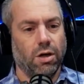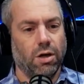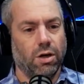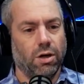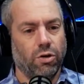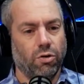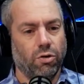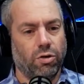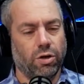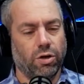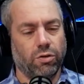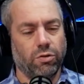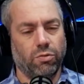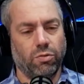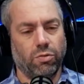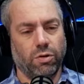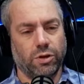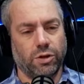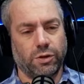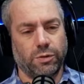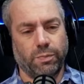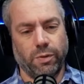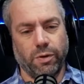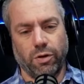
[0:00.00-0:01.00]
You can do a
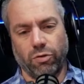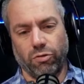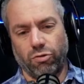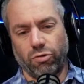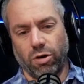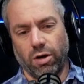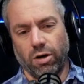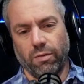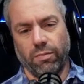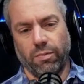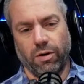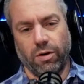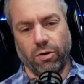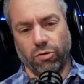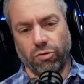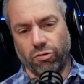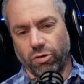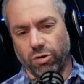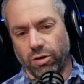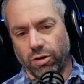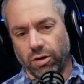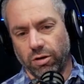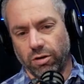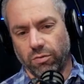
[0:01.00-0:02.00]
spiritual
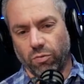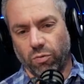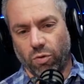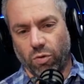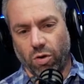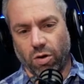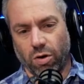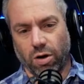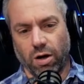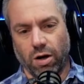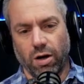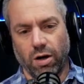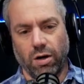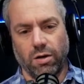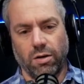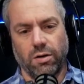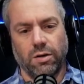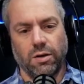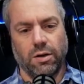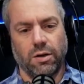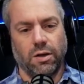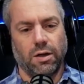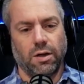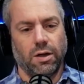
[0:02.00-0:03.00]
immersion in water,
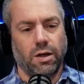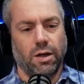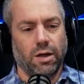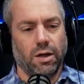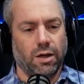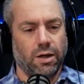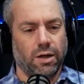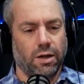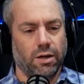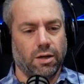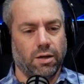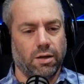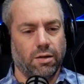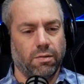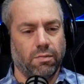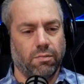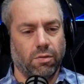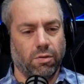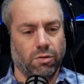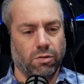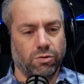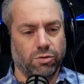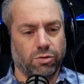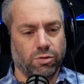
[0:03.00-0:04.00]

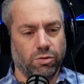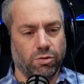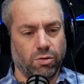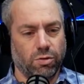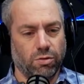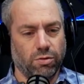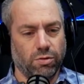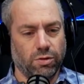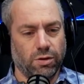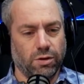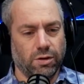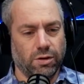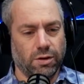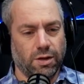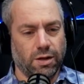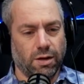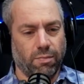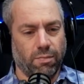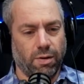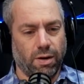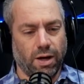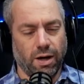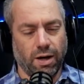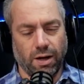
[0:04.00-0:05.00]
also known in
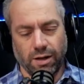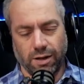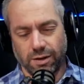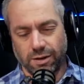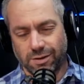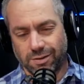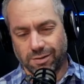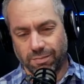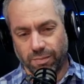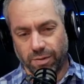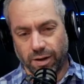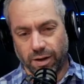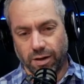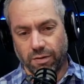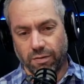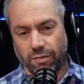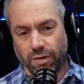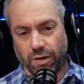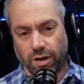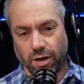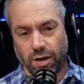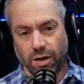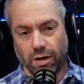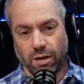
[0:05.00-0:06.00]
Kabbalah as
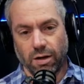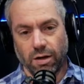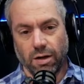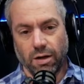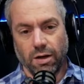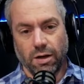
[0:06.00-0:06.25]
mikveh.